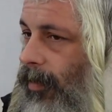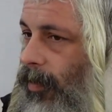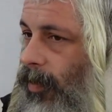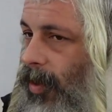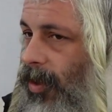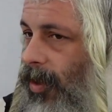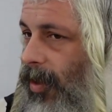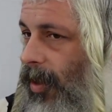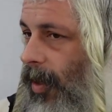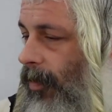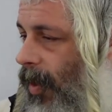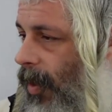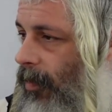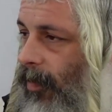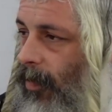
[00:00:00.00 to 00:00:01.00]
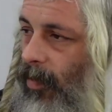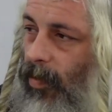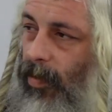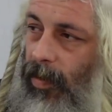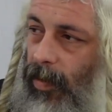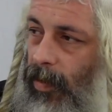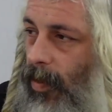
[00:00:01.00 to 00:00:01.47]
which is something
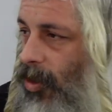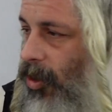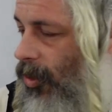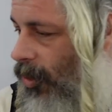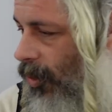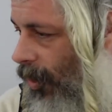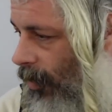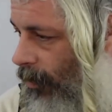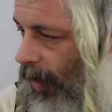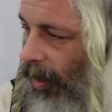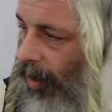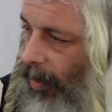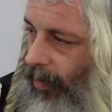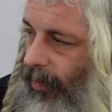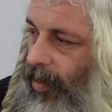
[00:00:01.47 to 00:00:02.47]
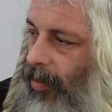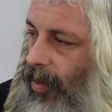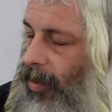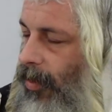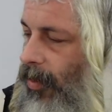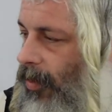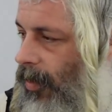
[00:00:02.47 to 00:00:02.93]
which is shared by all living
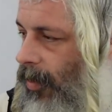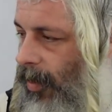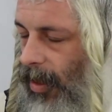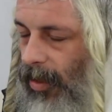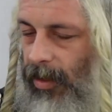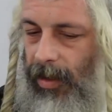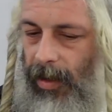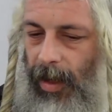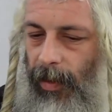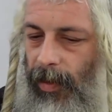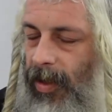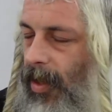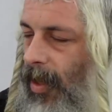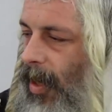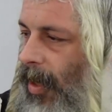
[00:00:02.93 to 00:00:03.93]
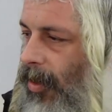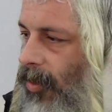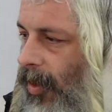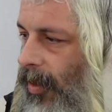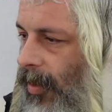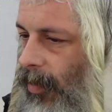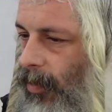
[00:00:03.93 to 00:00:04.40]
creatures. That was the
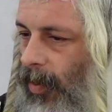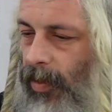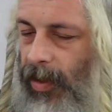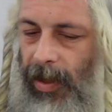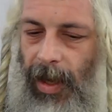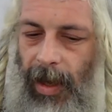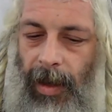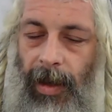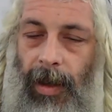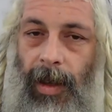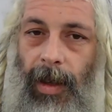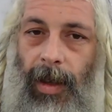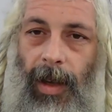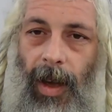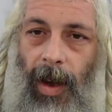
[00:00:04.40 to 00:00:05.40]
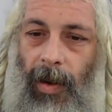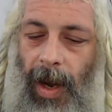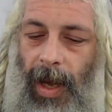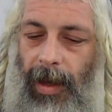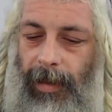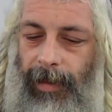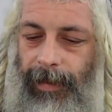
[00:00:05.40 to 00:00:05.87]
contrast that we were saying. All
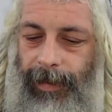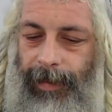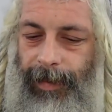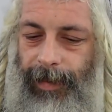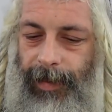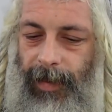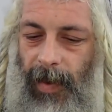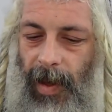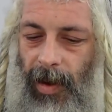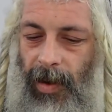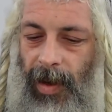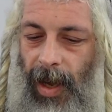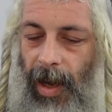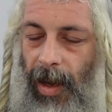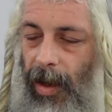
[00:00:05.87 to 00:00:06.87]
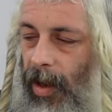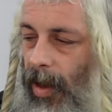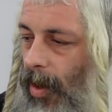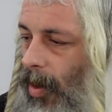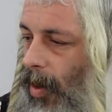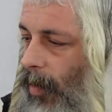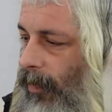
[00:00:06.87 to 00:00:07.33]
right? Okay.
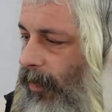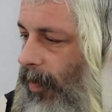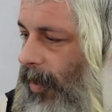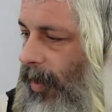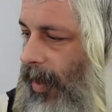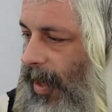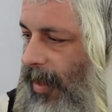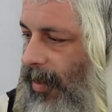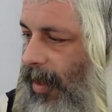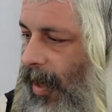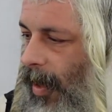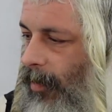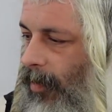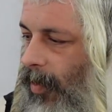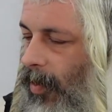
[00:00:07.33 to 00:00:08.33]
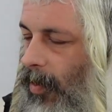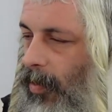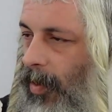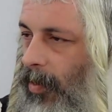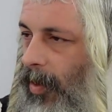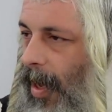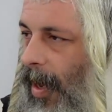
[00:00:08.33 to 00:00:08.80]
Hopefully next time
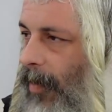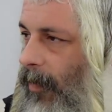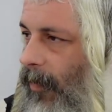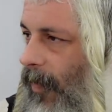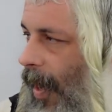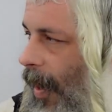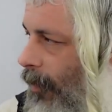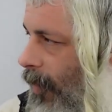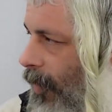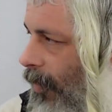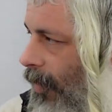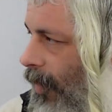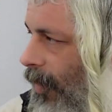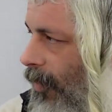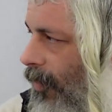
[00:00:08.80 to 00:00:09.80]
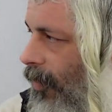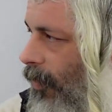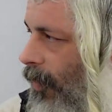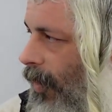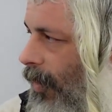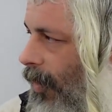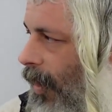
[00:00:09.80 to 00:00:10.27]
we will have happier things to
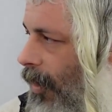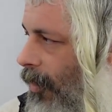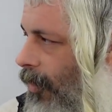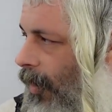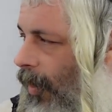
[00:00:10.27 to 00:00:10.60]
read in the Alshech